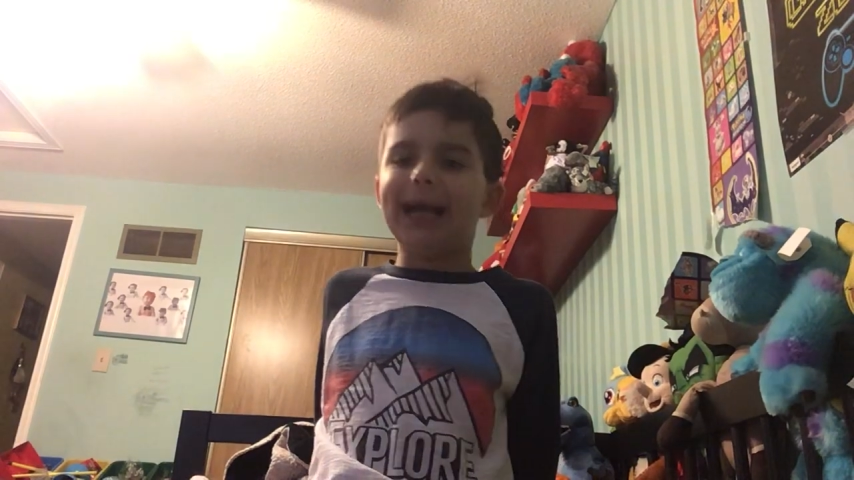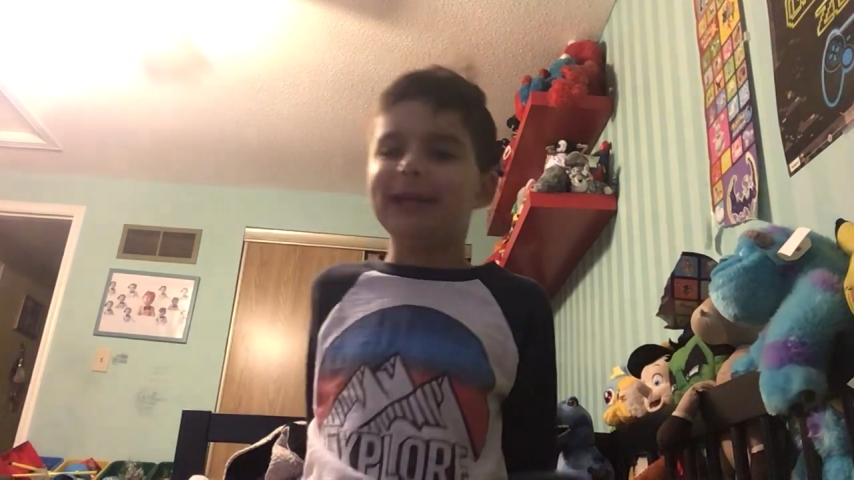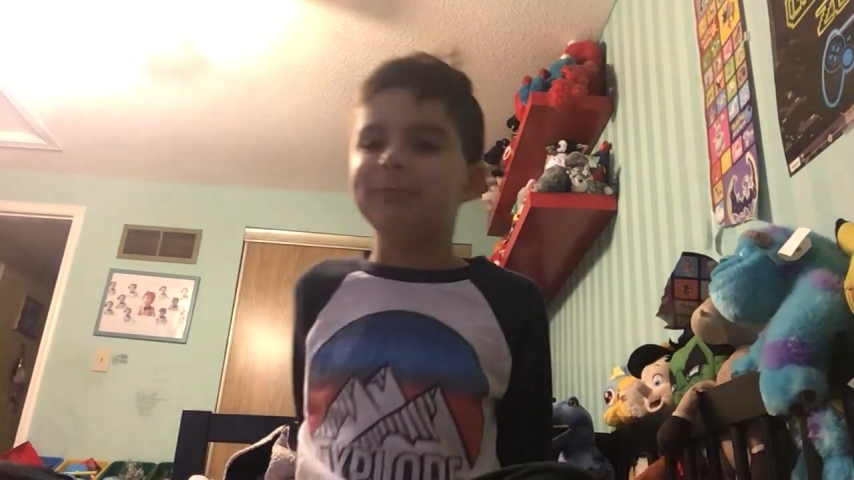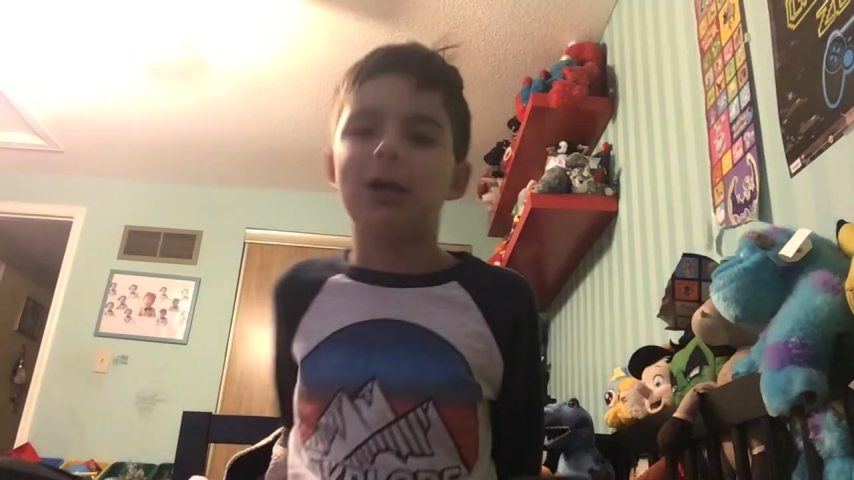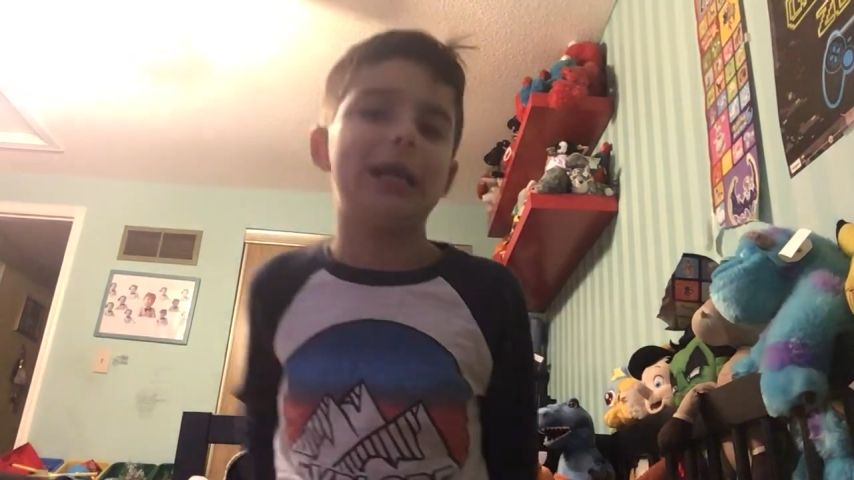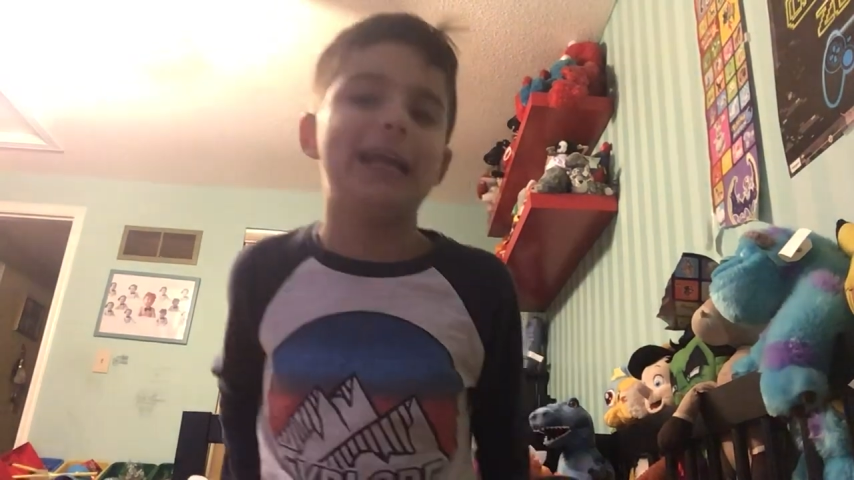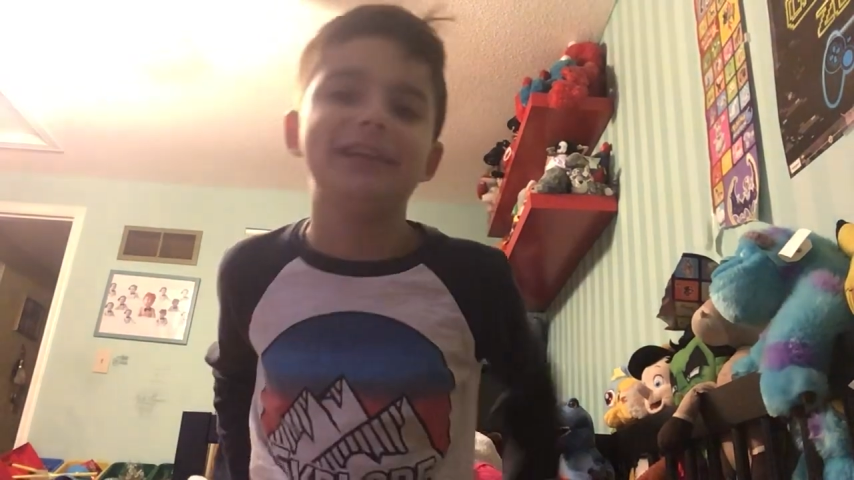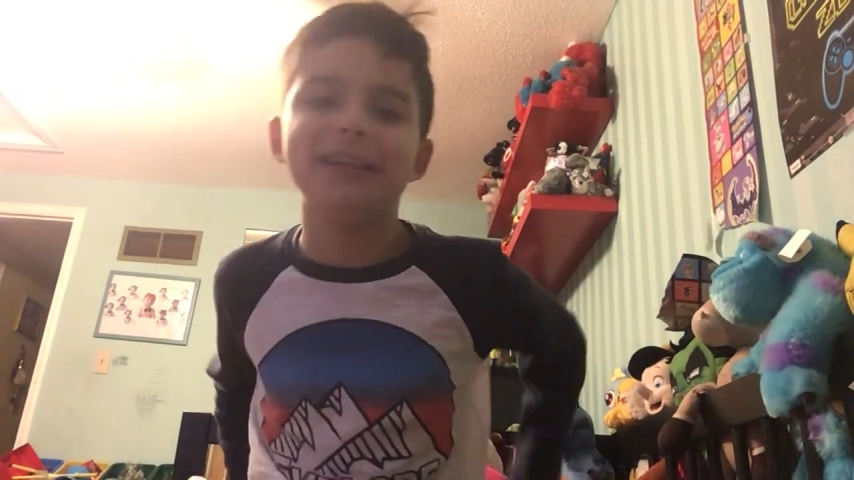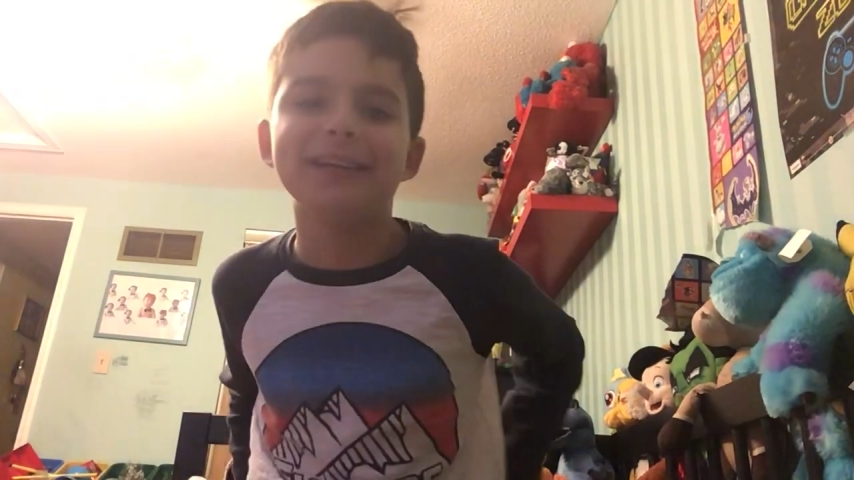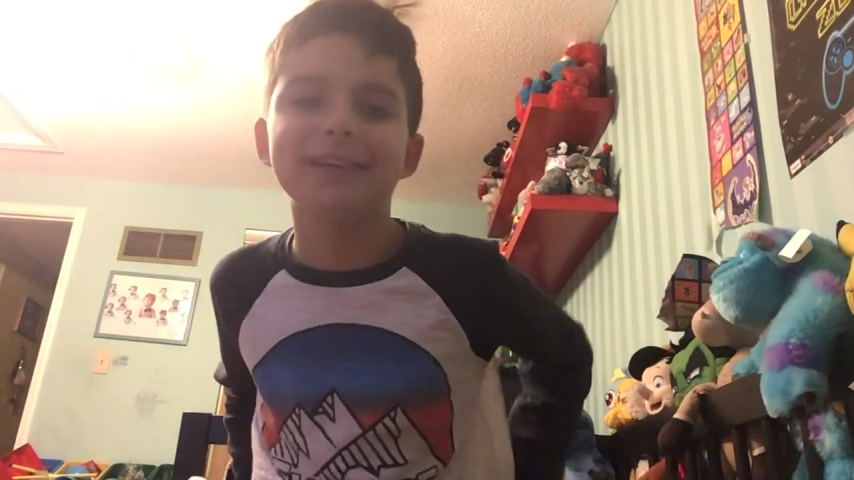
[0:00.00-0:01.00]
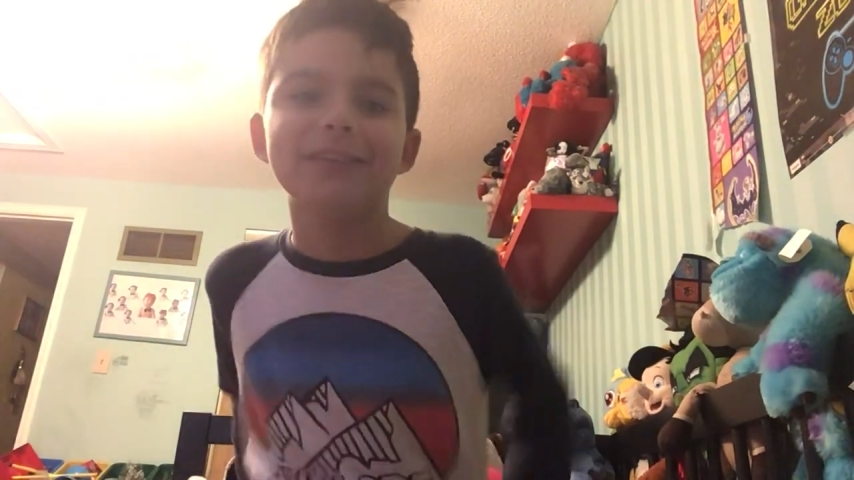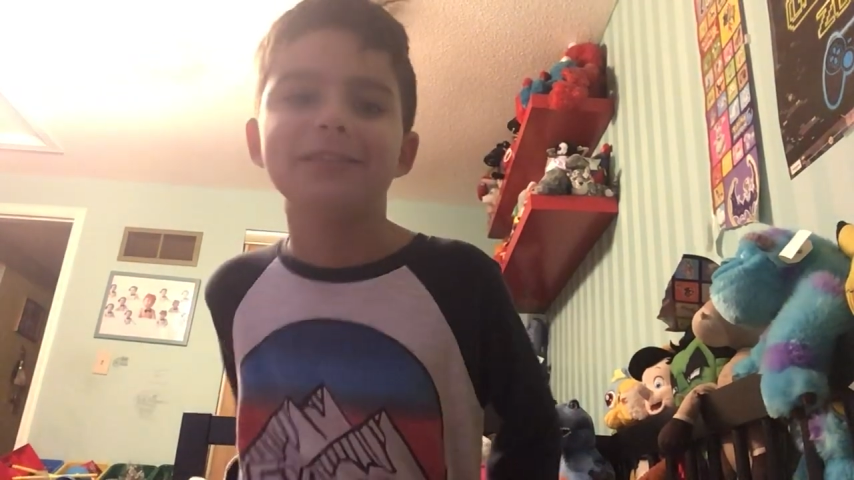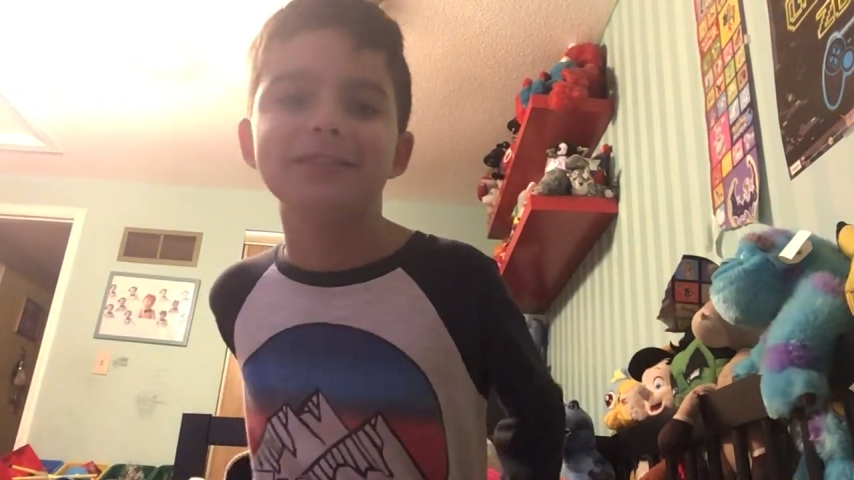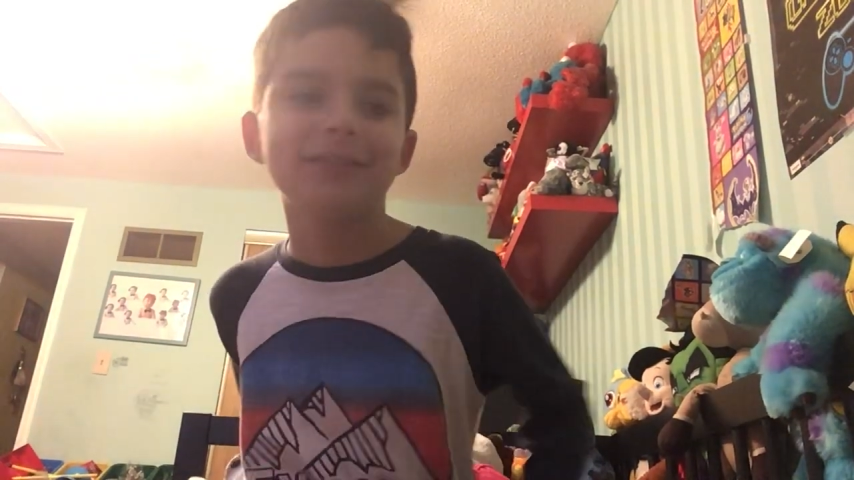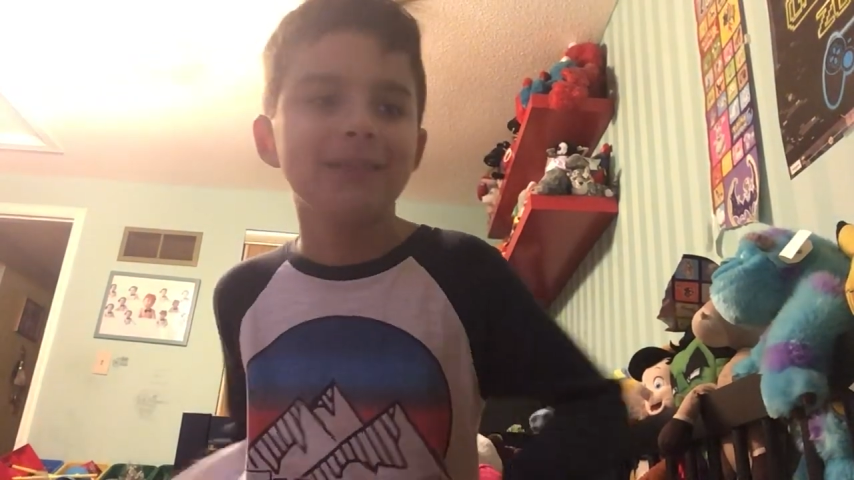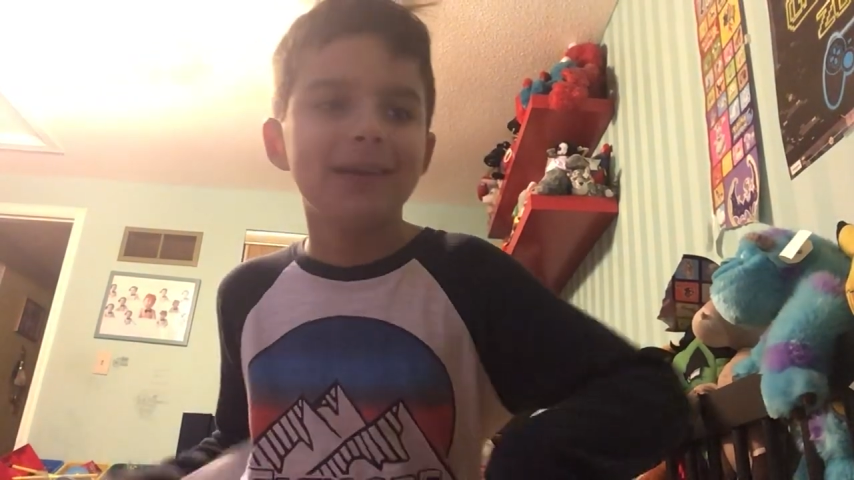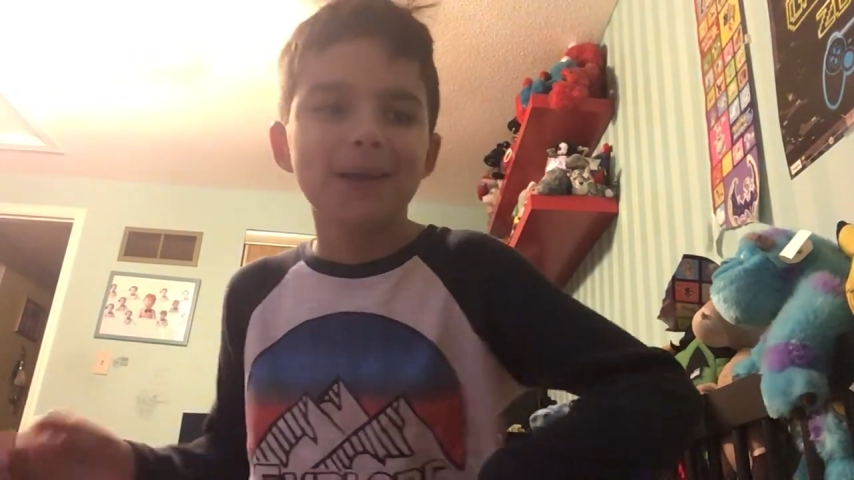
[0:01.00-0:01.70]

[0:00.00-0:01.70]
I'm not editing this.